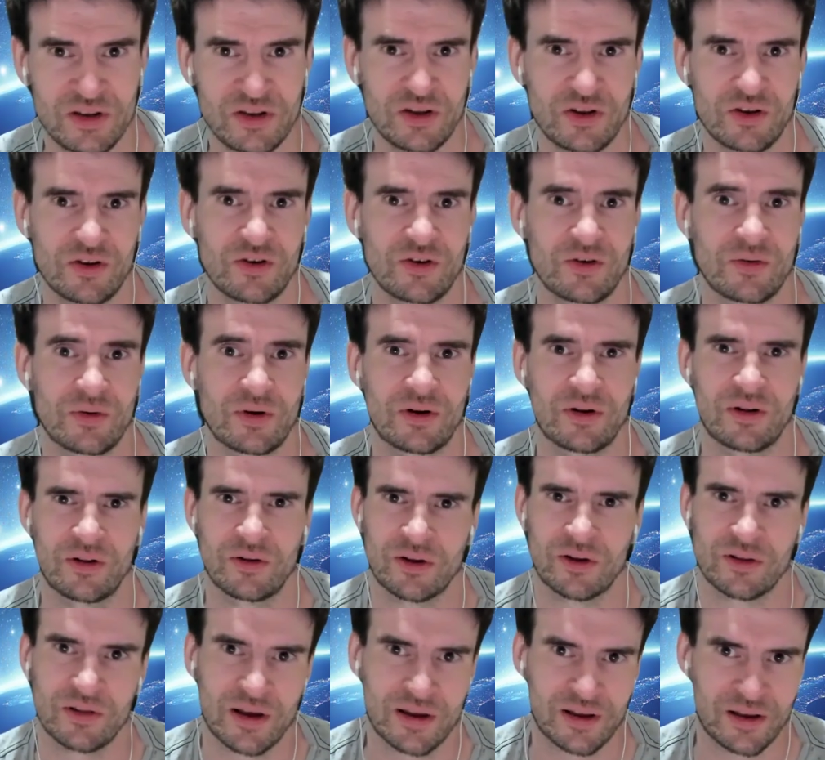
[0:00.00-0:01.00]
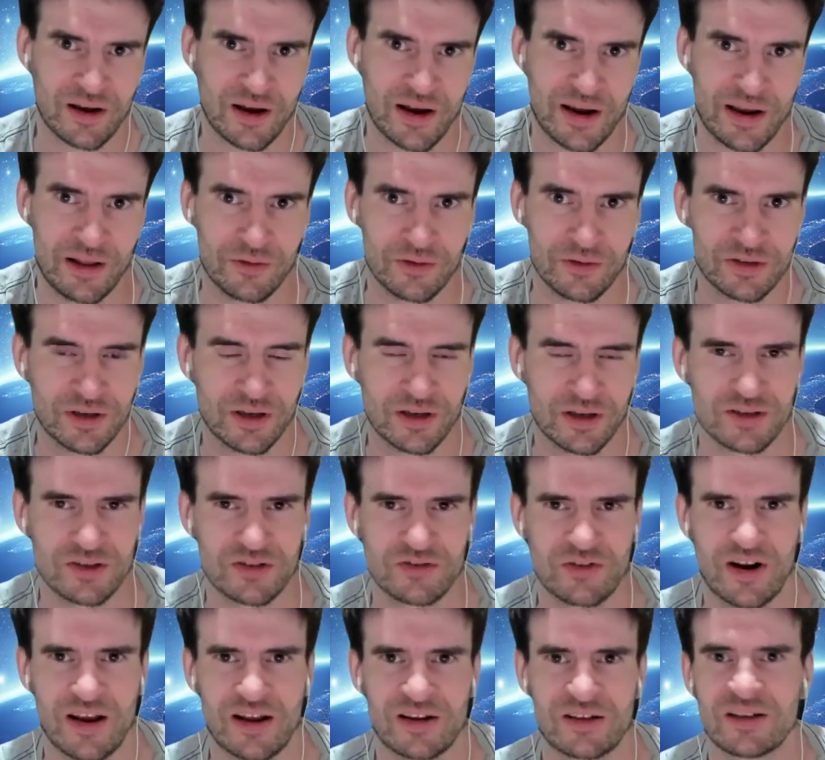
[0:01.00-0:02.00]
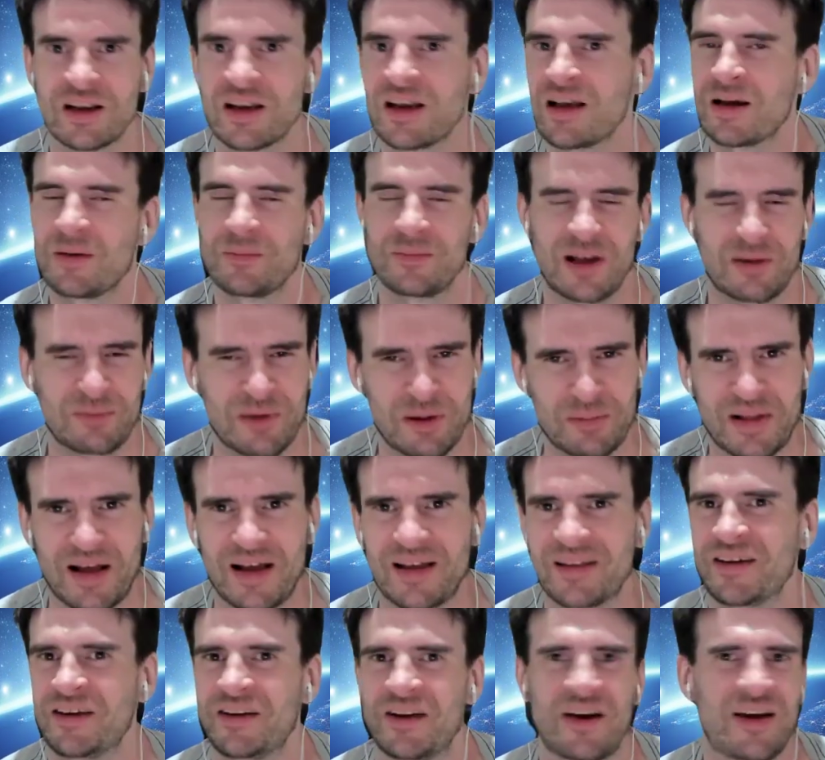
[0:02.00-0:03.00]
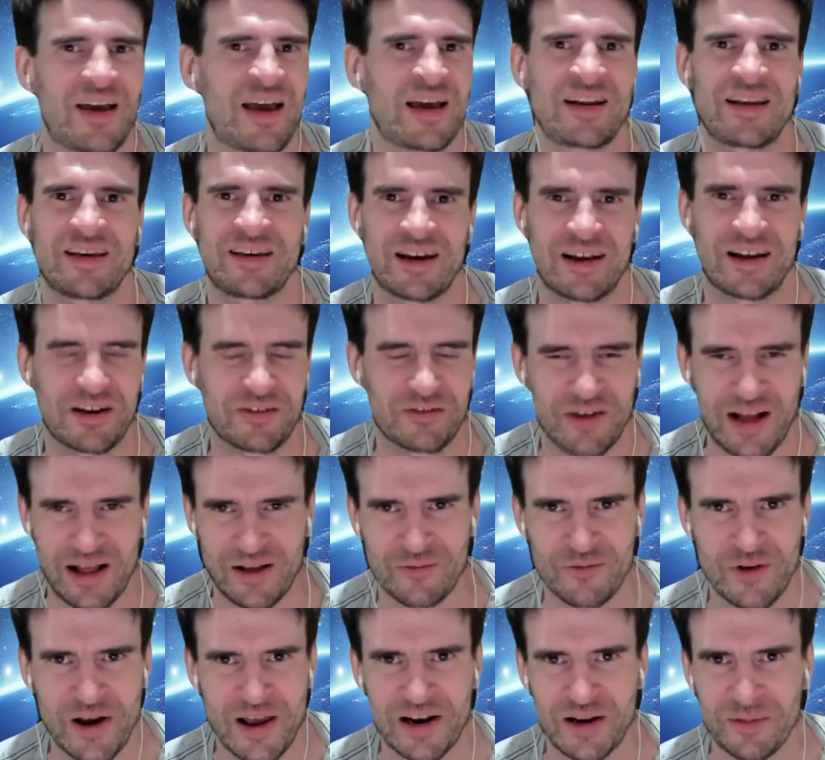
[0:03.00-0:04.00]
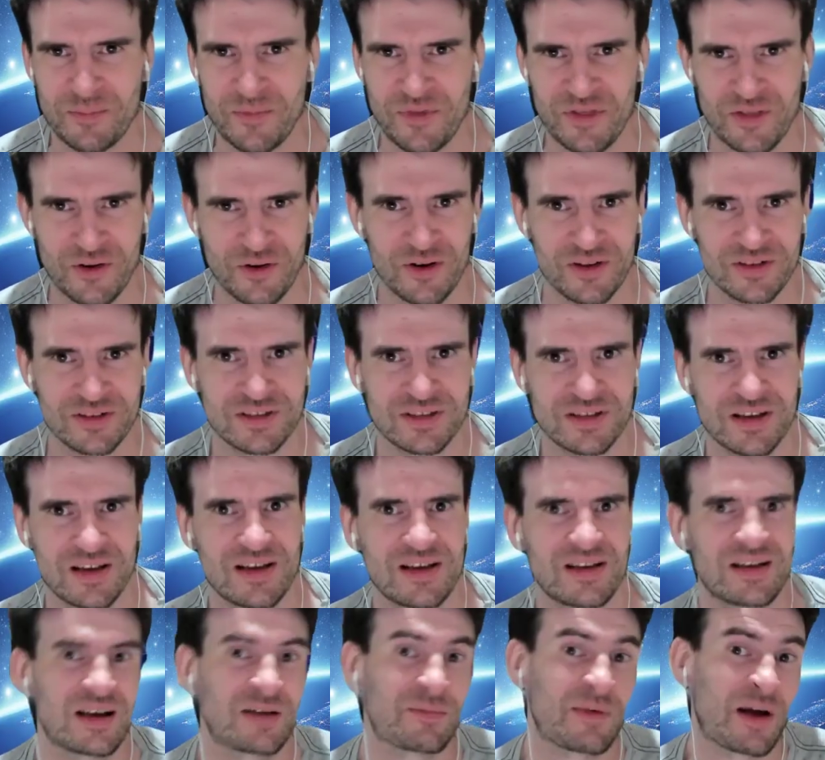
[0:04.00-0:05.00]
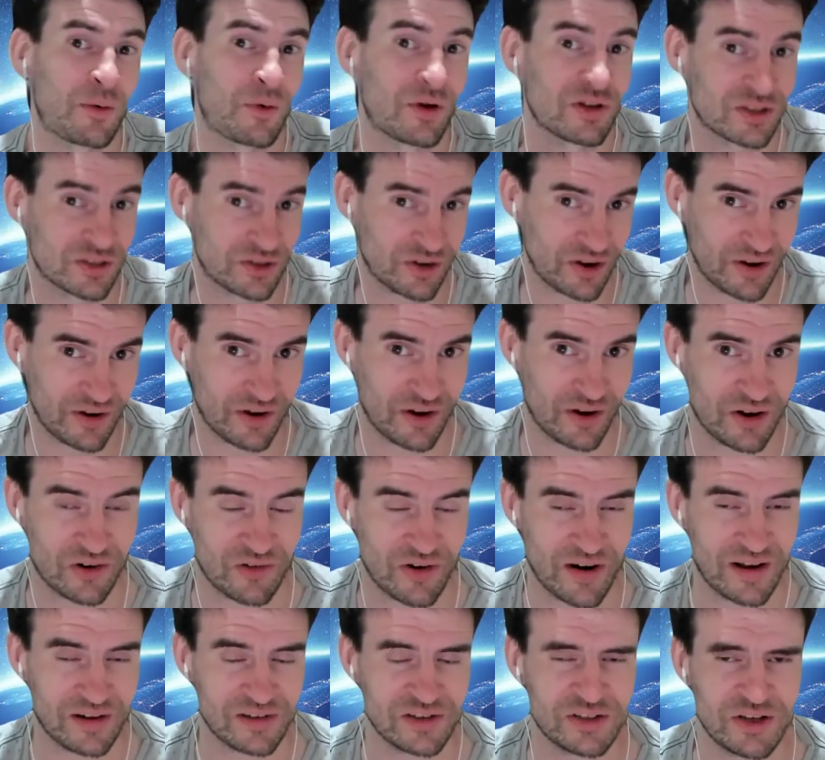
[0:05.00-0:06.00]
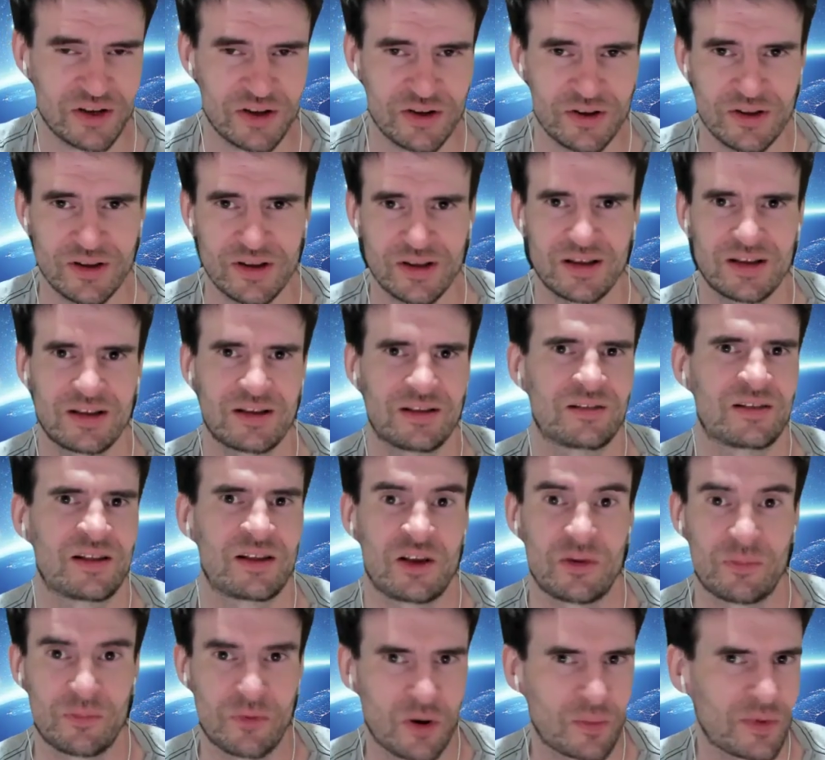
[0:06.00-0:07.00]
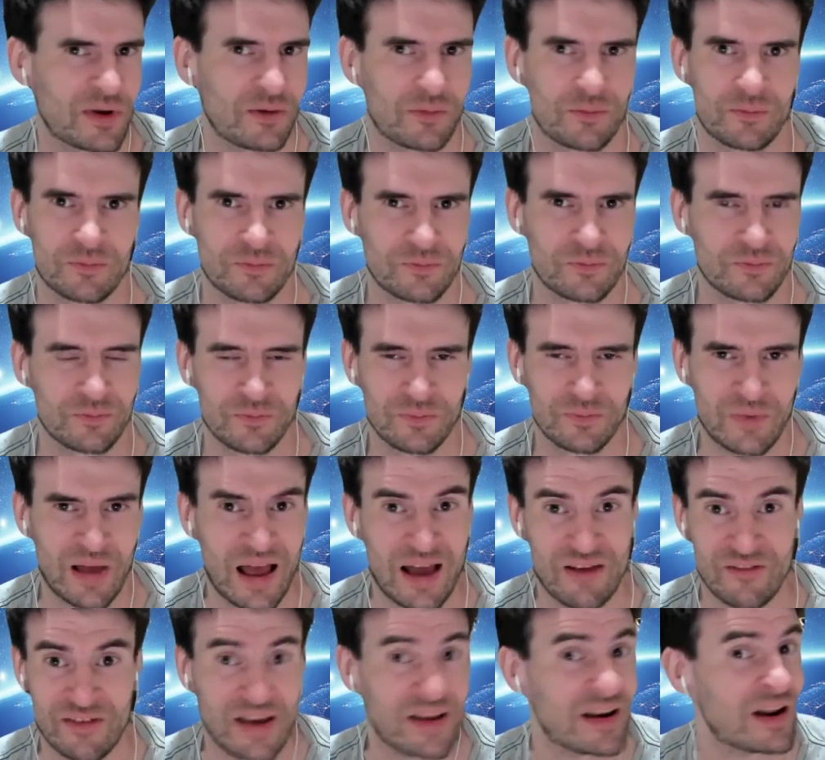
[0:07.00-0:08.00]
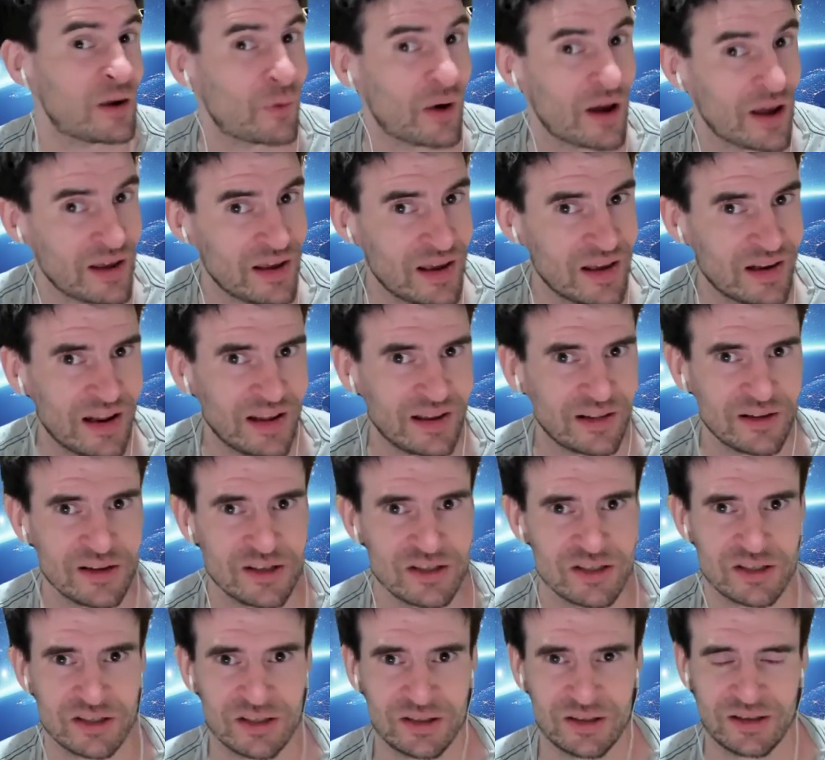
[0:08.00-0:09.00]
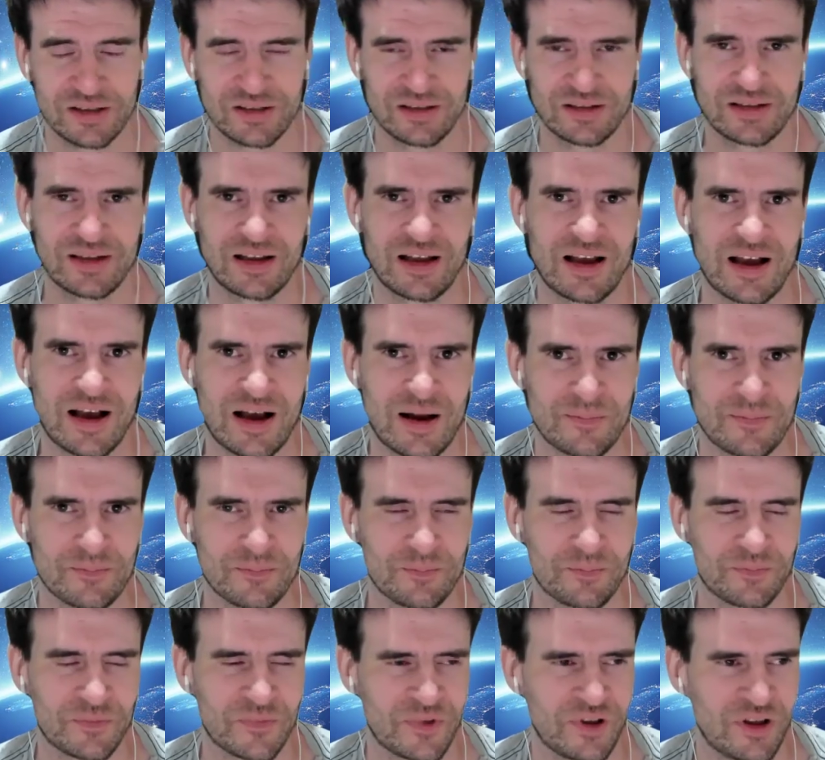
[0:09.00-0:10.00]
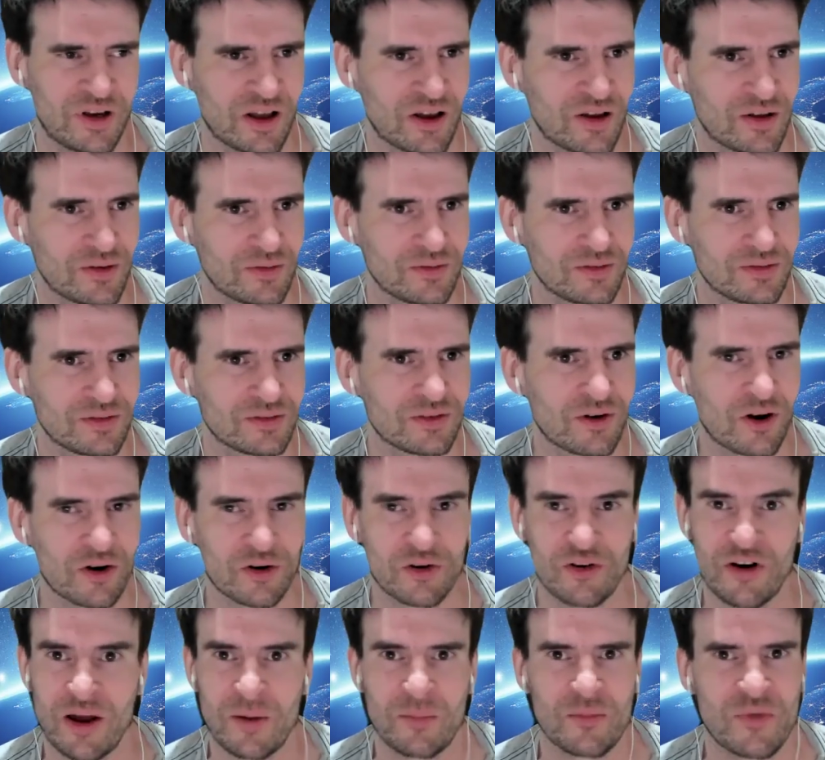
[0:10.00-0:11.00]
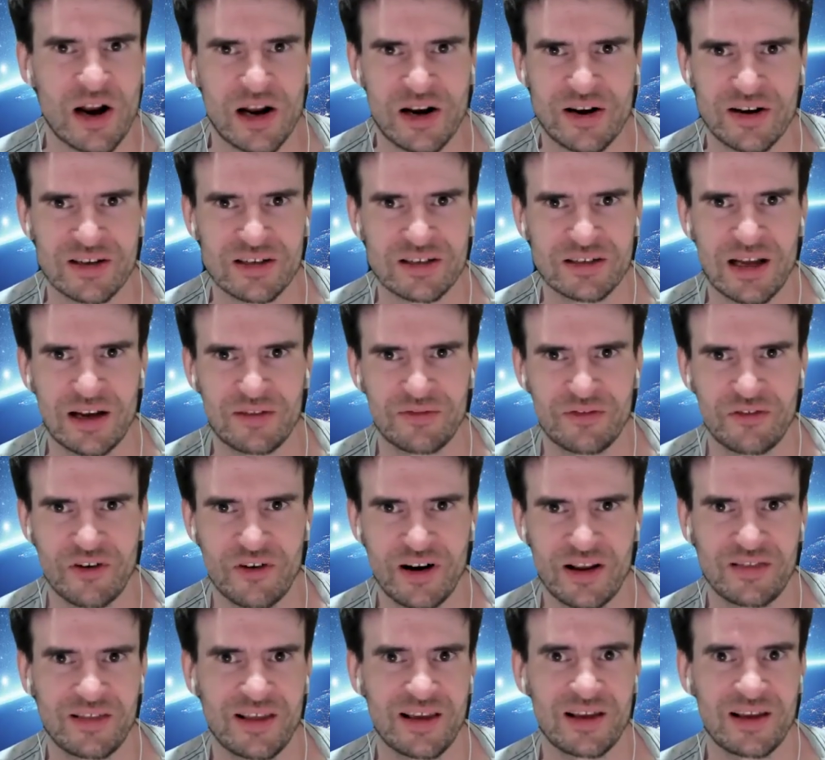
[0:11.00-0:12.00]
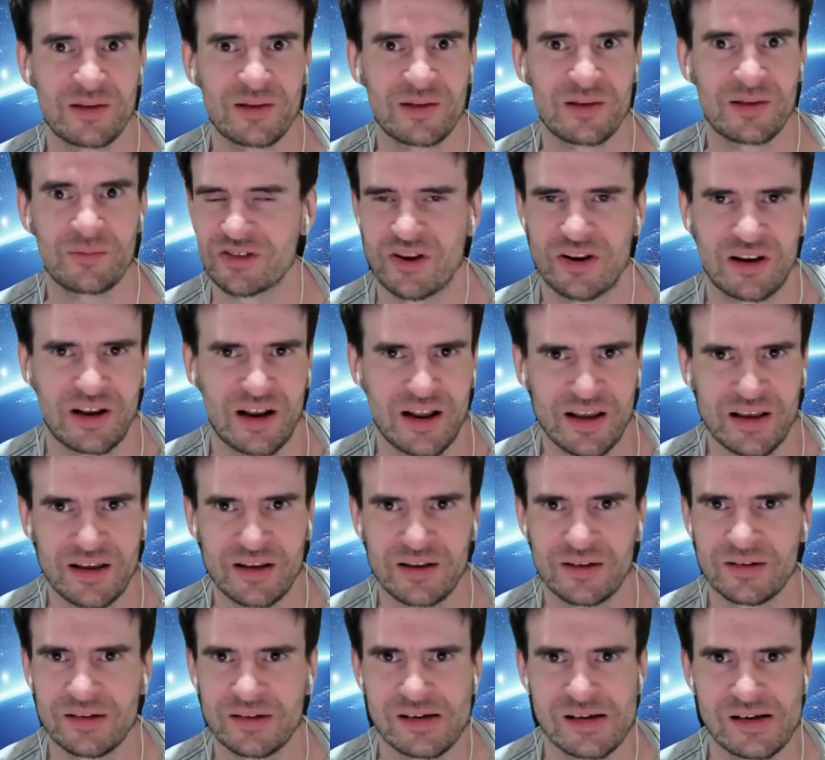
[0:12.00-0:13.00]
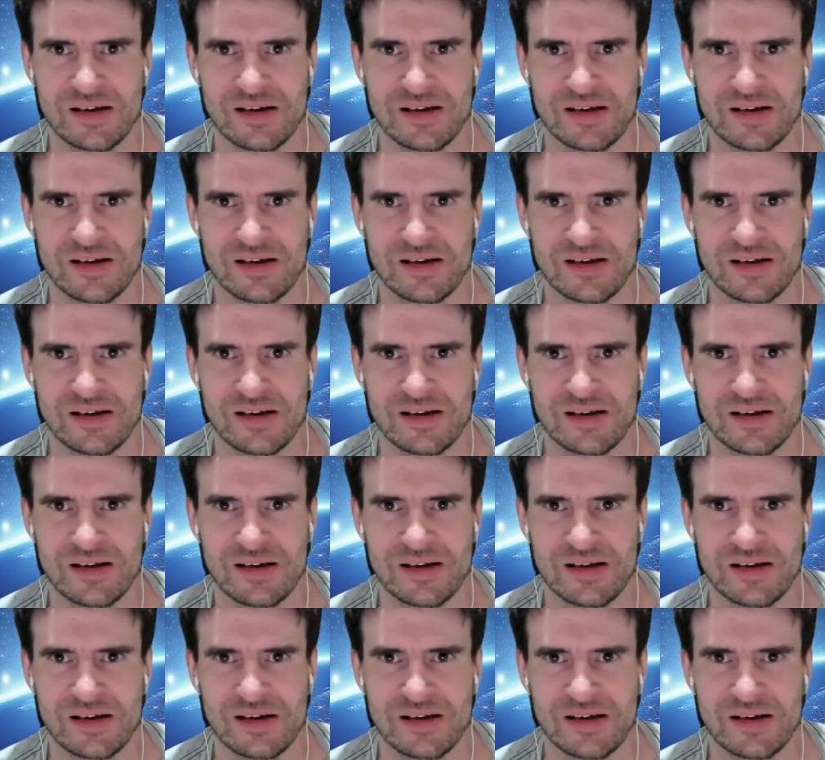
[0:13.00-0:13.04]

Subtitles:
new. And look at that guy. He looks kind of strange. Blah blah blah. Any kind of like random thoughts about what's going on around you that you probably have anyway in English. Not groundbreaking stuff for anything, but certainly